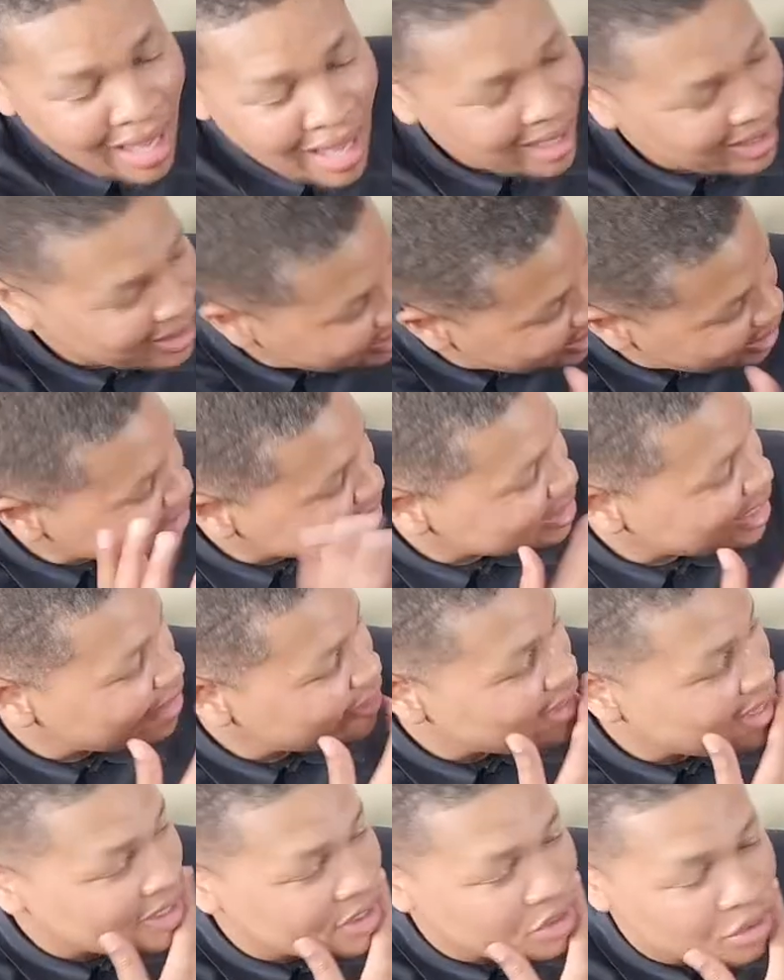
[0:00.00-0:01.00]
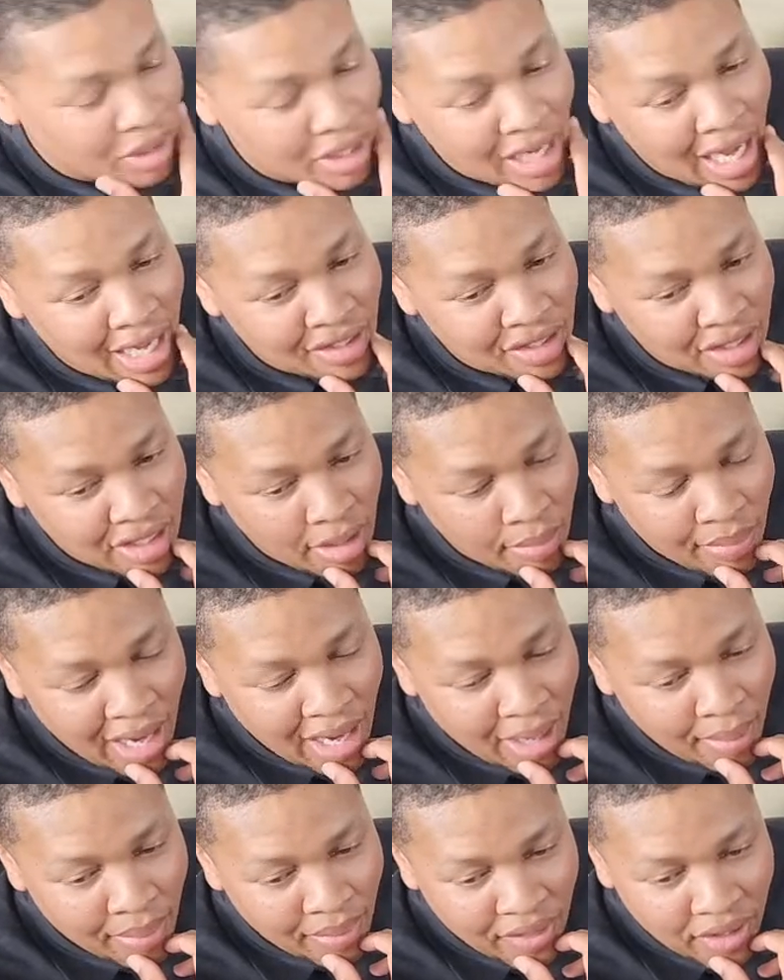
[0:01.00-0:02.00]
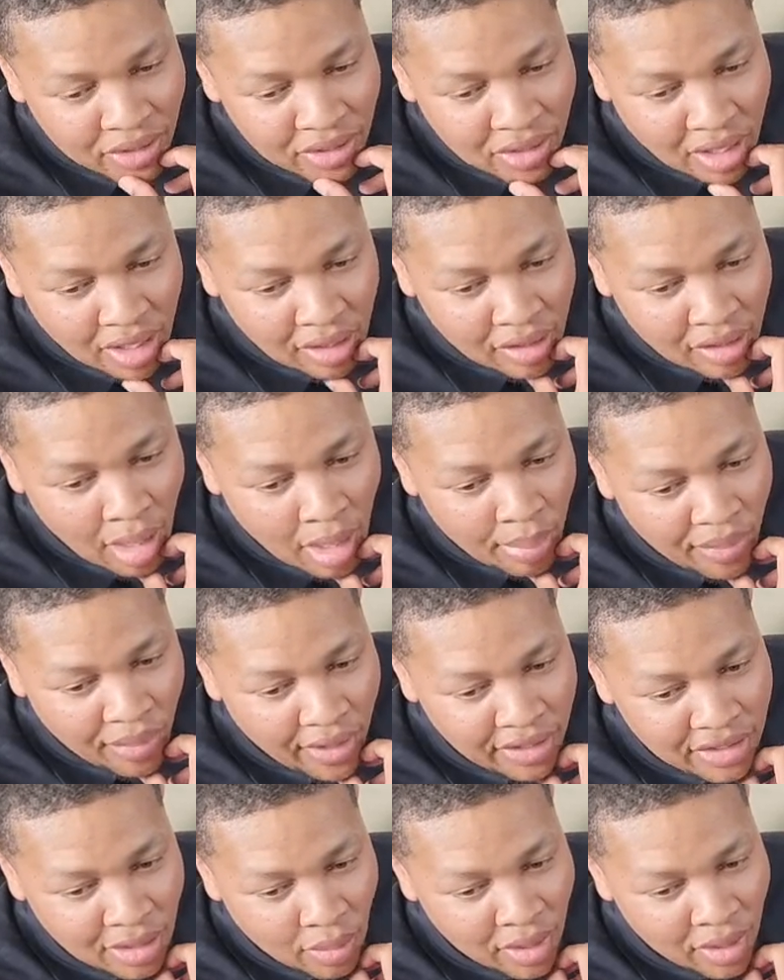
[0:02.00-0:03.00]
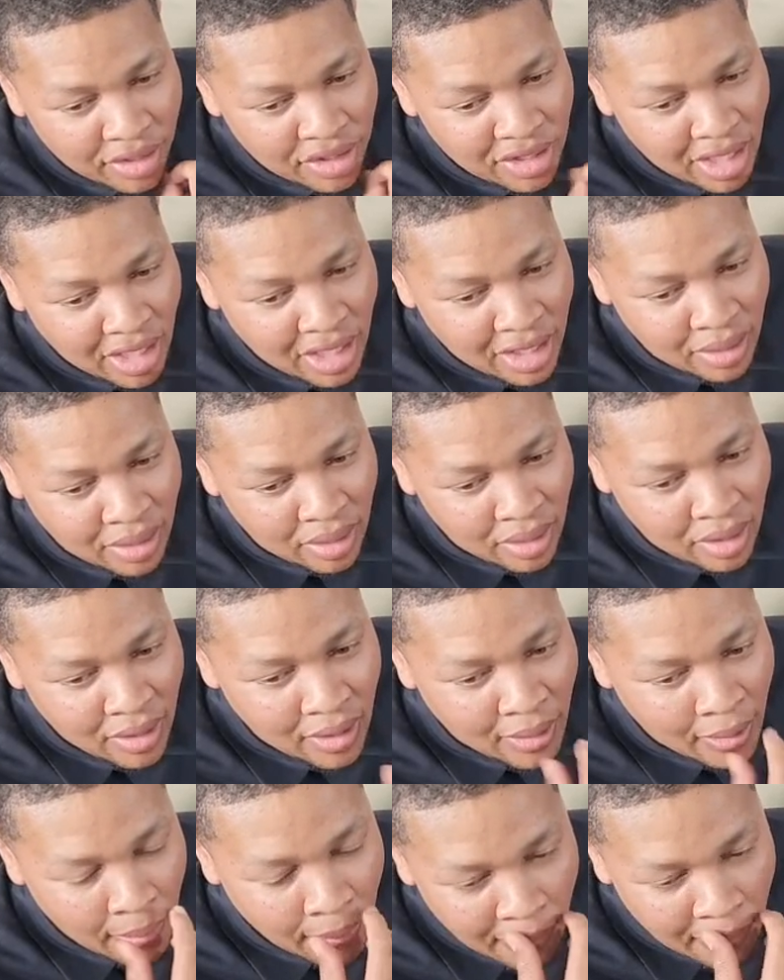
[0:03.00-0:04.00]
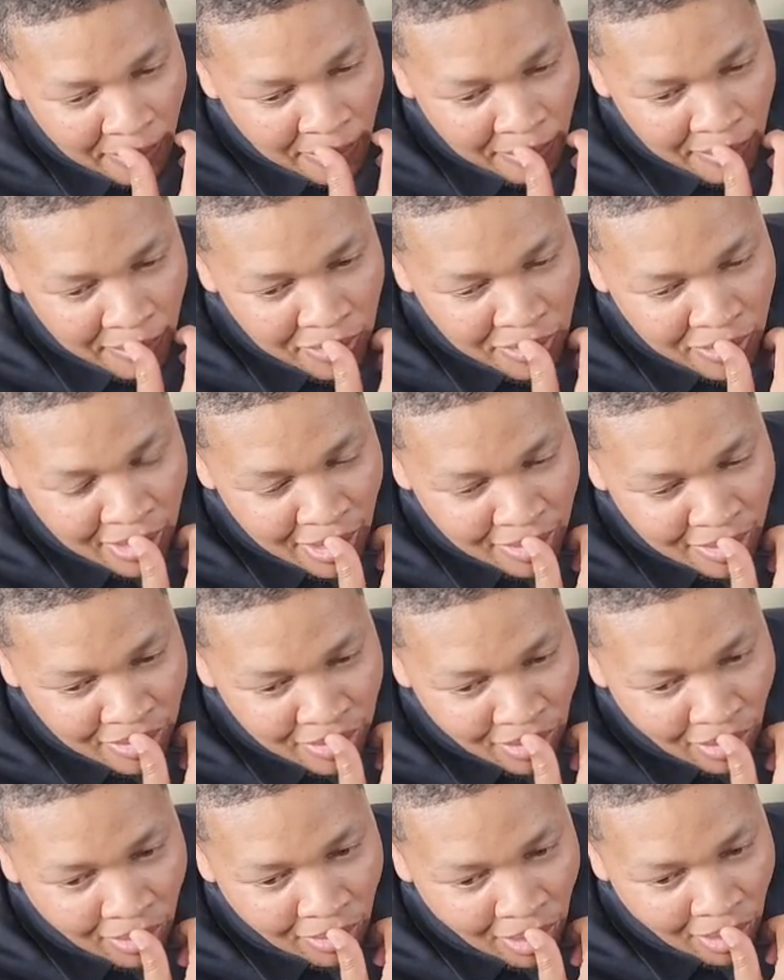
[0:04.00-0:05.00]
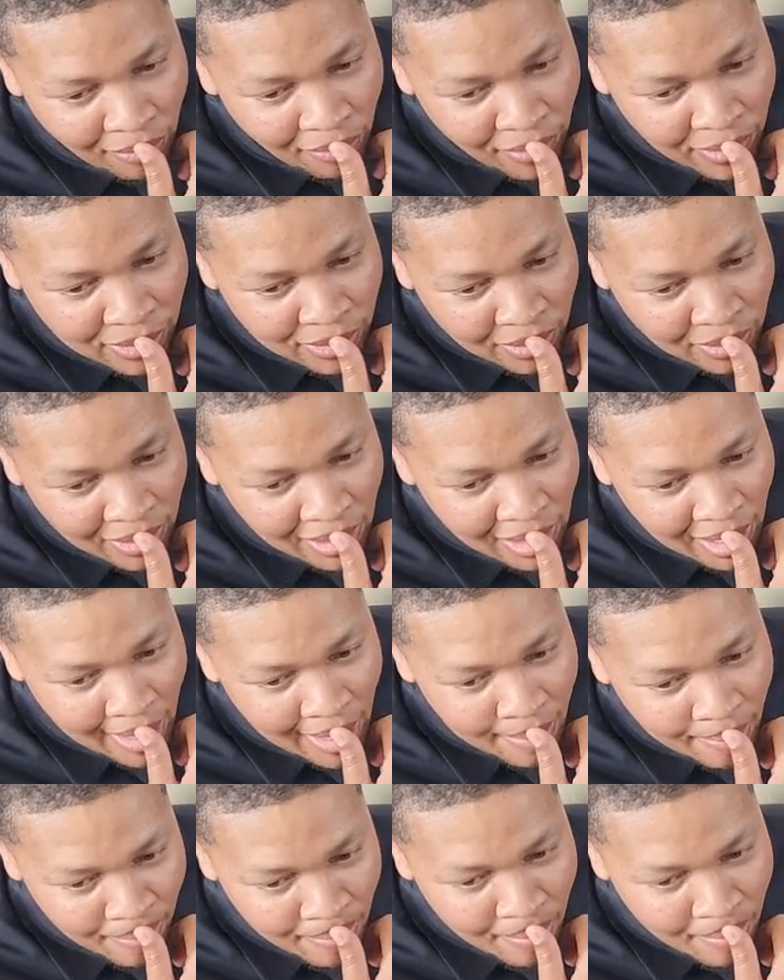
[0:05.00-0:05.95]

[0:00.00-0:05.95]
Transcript: yes, I think a Street Glide's a good bike, but there's a couple things I want to tell you. You know, you said starting off with a Street Glide.